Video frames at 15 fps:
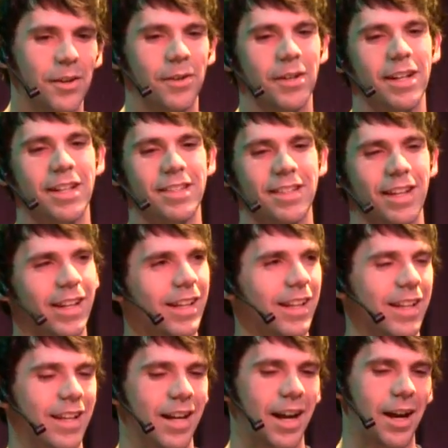it's like
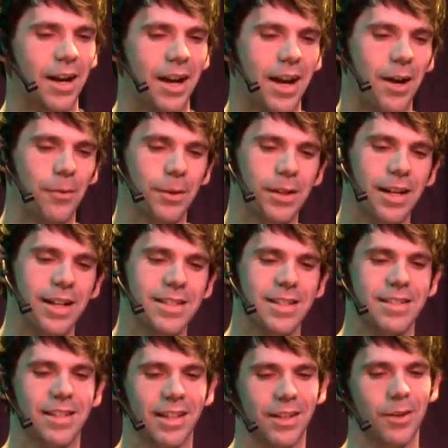I realized I
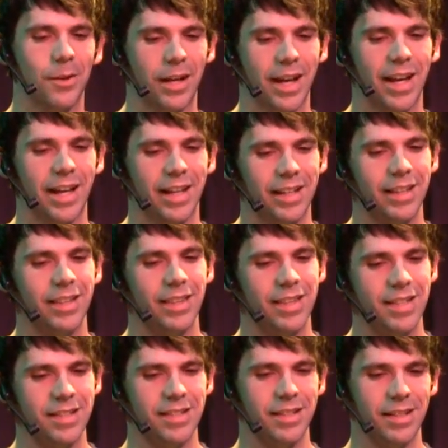was like, okay,
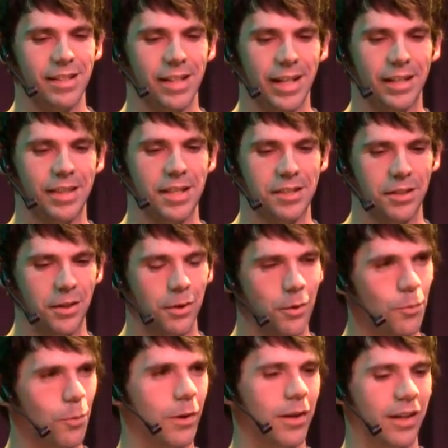this could
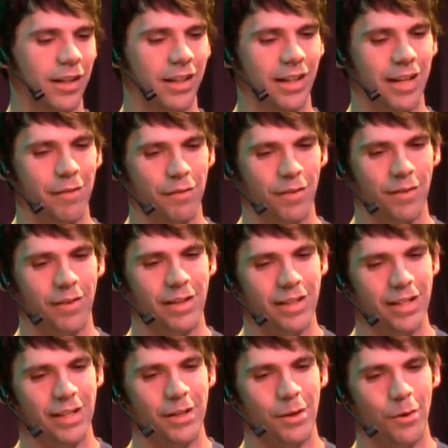work if
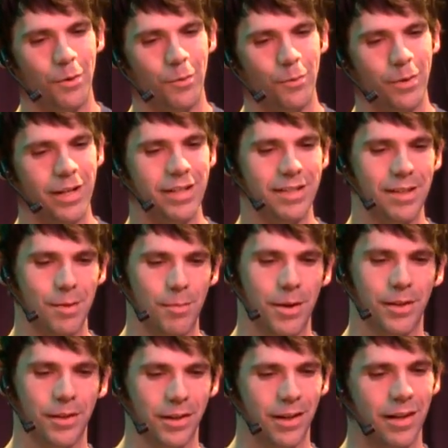in some
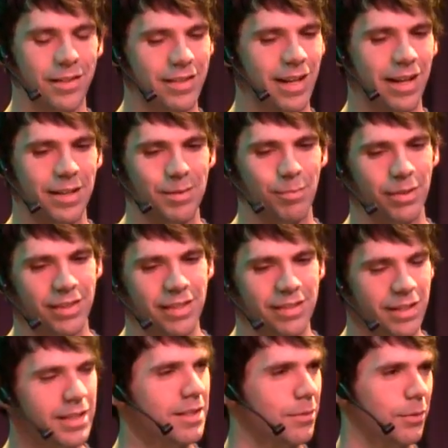other context, but
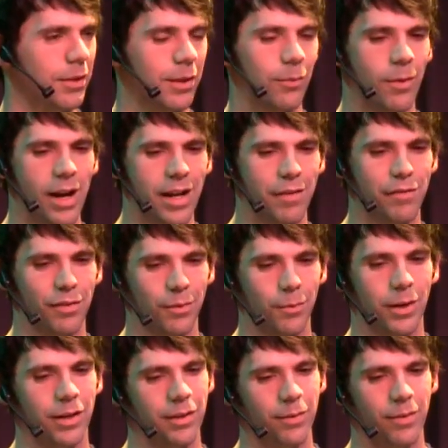this isn't really right for
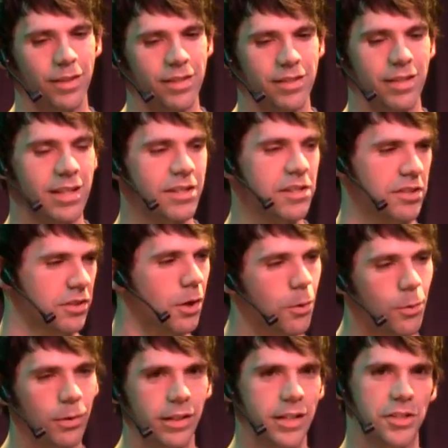where it just
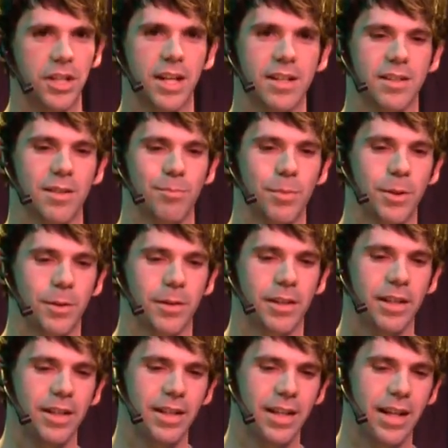totally changed the mood.
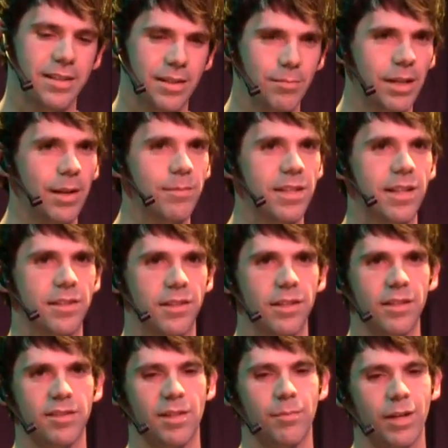And sometimes that's
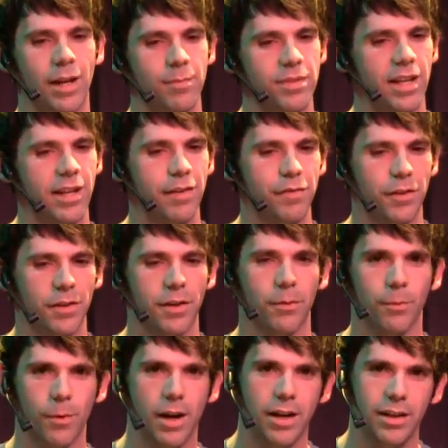good. Sometimes that if you're in a
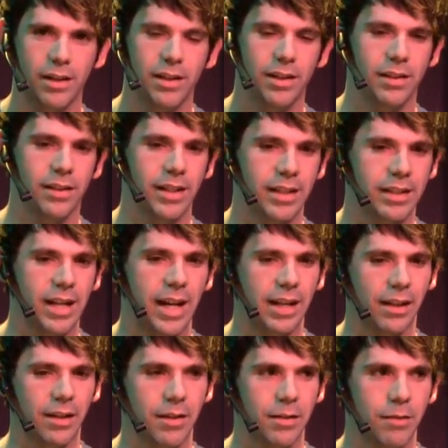rut, like
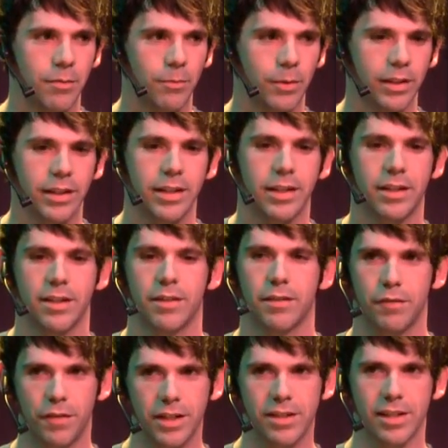that can really
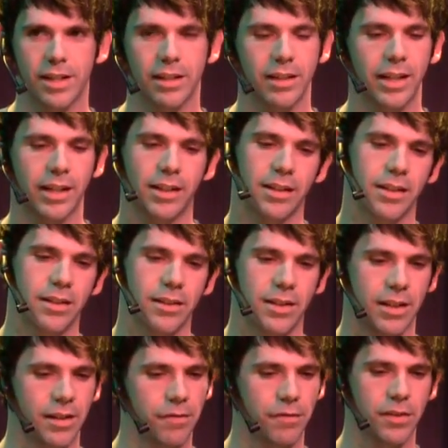fix it. Like
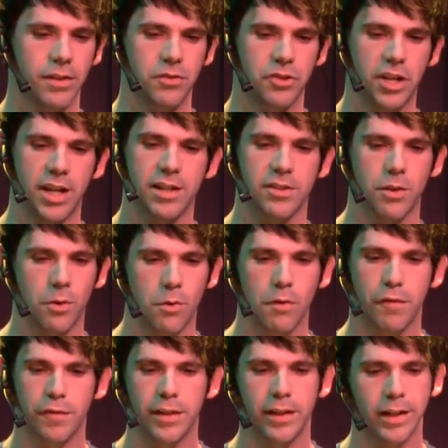if you change the whole
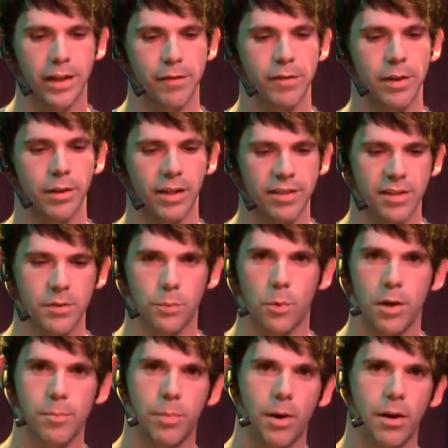feeling of it, because this
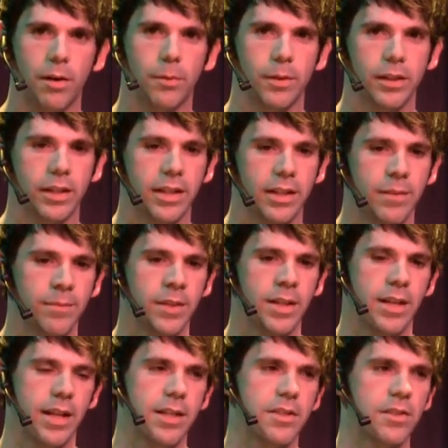one part really,
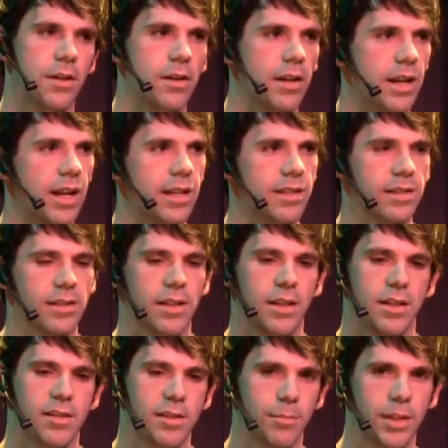it started as
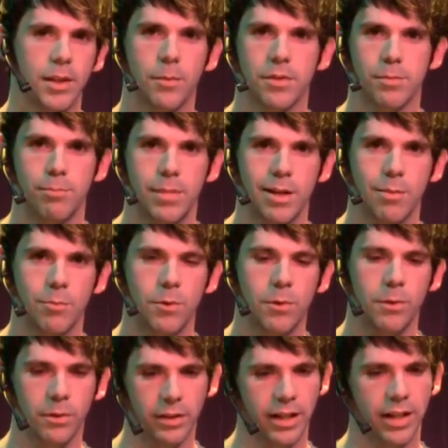something that was
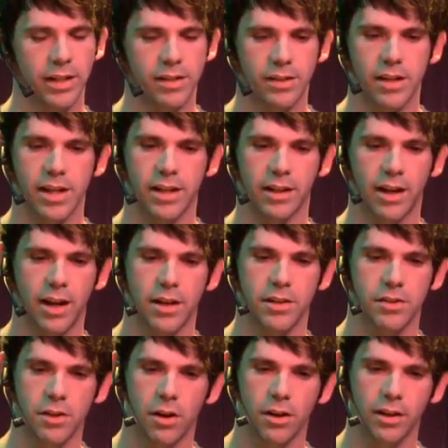minimal and kind of
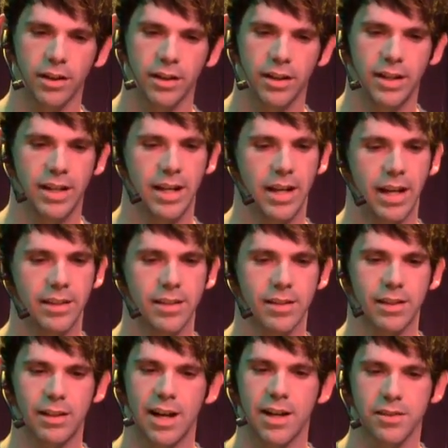dark and had this
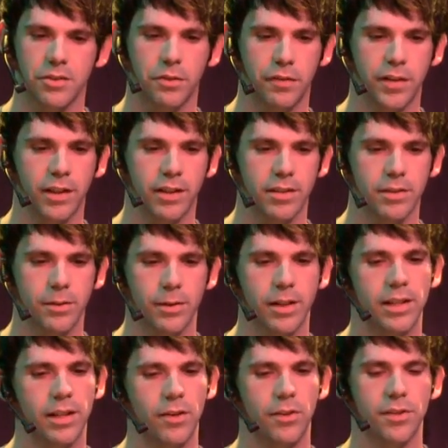classical feeling to it,
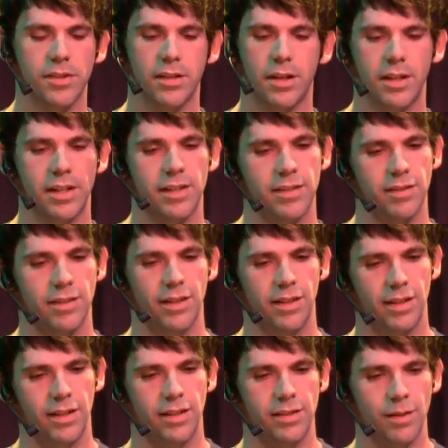and then all of a sudden it's
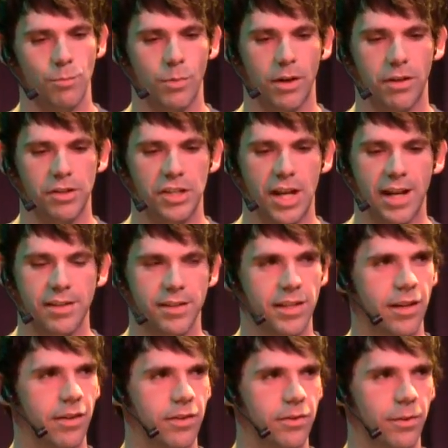somewhere in jazz
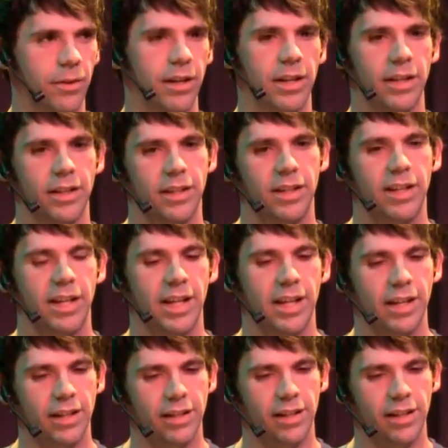territory, and